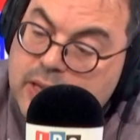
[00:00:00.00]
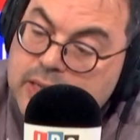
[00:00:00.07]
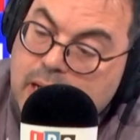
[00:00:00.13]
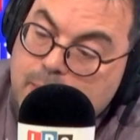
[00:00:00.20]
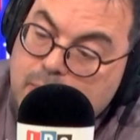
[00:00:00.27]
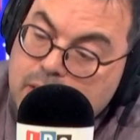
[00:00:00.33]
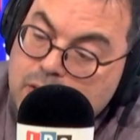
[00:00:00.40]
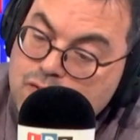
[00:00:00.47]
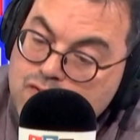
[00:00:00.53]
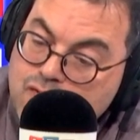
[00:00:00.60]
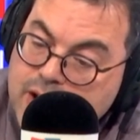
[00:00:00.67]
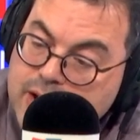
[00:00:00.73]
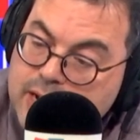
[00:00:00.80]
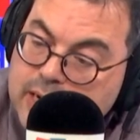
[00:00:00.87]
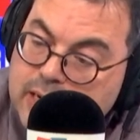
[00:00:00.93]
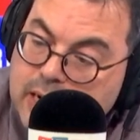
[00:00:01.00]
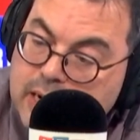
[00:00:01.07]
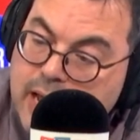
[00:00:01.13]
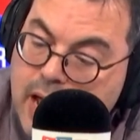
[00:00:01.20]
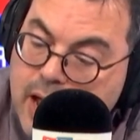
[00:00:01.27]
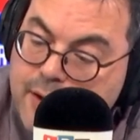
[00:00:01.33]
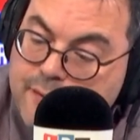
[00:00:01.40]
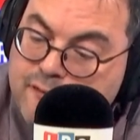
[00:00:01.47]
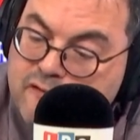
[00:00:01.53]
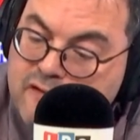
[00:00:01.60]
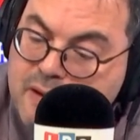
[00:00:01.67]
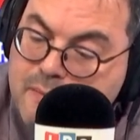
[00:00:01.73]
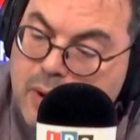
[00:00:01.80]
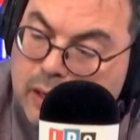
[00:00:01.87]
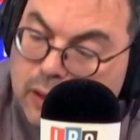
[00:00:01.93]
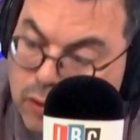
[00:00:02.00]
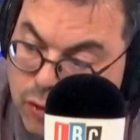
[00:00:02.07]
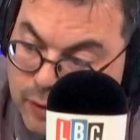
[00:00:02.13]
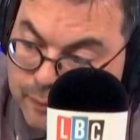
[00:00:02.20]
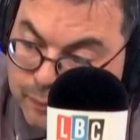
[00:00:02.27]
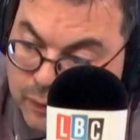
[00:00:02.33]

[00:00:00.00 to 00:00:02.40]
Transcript: that's happening regularly every month.